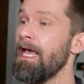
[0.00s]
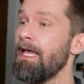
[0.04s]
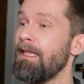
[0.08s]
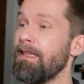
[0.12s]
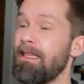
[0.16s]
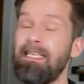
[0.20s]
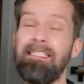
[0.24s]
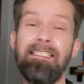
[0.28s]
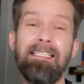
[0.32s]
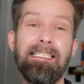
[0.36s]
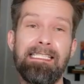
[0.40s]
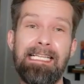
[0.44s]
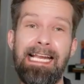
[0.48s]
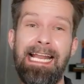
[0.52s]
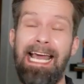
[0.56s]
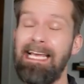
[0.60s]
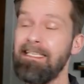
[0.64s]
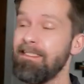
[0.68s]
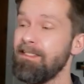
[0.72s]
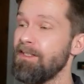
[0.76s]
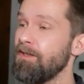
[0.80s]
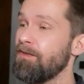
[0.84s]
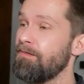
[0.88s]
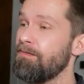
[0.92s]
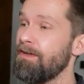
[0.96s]
This is an
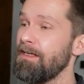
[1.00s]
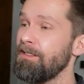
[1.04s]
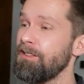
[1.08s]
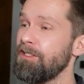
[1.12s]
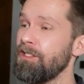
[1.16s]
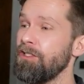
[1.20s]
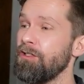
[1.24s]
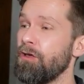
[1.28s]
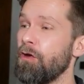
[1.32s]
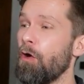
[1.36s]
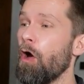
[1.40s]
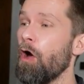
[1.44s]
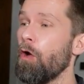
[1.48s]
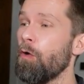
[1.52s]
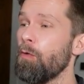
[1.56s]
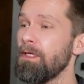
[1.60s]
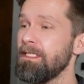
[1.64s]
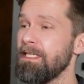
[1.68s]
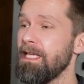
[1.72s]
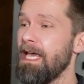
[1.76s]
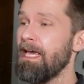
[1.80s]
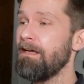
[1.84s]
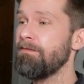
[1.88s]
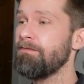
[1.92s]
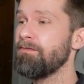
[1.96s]
async function. You always
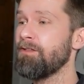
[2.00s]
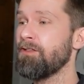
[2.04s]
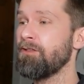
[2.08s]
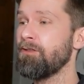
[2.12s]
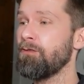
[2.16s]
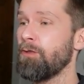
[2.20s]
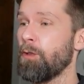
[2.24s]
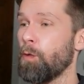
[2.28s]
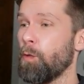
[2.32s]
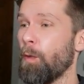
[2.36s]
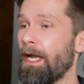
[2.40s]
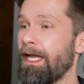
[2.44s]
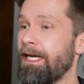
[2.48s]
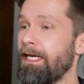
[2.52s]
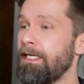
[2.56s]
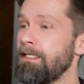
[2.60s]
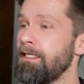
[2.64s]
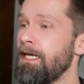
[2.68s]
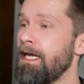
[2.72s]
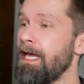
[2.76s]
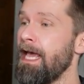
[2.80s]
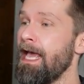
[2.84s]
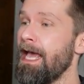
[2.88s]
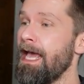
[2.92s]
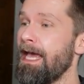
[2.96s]
have to await it.
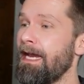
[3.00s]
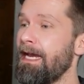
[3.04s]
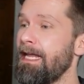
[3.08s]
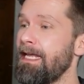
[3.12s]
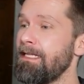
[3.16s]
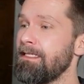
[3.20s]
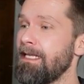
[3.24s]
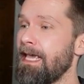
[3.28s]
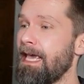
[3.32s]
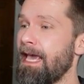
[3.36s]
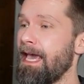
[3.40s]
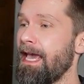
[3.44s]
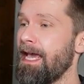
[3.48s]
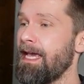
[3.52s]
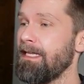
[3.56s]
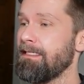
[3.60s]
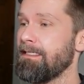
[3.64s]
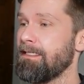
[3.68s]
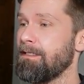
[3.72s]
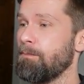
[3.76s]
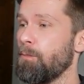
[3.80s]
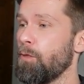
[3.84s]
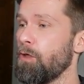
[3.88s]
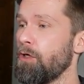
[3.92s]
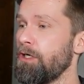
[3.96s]
And let's add
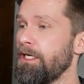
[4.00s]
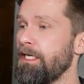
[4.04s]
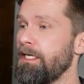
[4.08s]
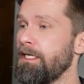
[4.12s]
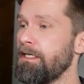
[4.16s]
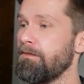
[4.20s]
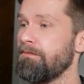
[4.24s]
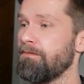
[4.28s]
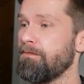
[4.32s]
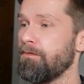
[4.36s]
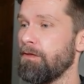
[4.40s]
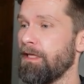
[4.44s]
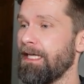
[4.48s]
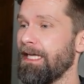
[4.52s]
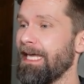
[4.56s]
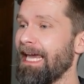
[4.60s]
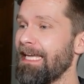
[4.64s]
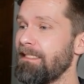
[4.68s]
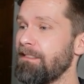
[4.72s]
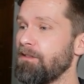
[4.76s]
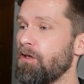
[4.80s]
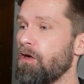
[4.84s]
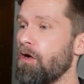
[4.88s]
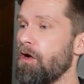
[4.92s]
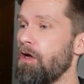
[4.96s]
some more here for the
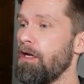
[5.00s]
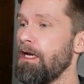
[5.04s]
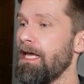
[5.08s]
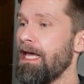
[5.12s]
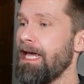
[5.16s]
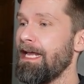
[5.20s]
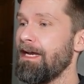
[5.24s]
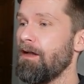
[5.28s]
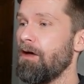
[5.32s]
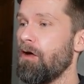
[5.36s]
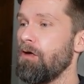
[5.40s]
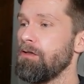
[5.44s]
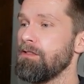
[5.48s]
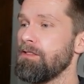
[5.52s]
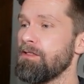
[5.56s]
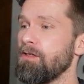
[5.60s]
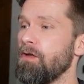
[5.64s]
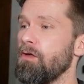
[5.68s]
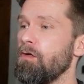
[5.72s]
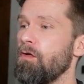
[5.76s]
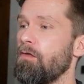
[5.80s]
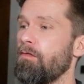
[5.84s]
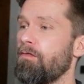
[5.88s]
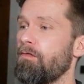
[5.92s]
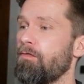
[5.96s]
get call and
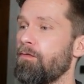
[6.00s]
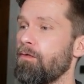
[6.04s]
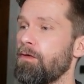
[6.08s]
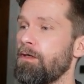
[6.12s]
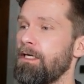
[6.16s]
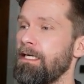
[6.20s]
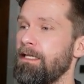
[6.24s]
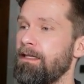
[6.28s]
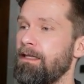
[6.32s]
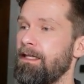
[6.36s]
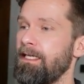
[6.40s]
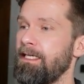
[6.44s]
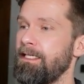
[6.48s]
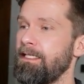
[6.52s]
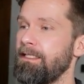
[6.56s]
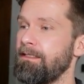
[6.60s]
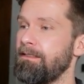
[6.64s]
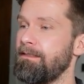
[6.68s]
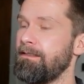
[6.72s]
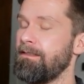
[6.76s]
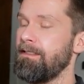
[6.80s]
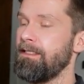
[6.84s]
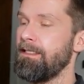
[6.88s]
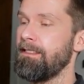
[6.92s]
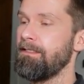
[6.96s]
also for the
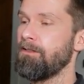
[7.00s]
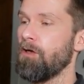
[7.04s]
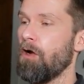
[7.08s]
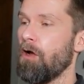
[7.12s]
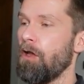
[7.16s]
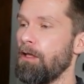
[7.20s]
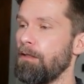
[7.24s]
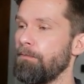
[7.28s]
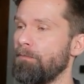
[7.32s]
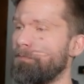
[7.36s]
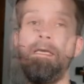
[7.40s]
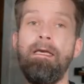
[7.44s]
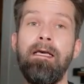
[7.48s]
delete call.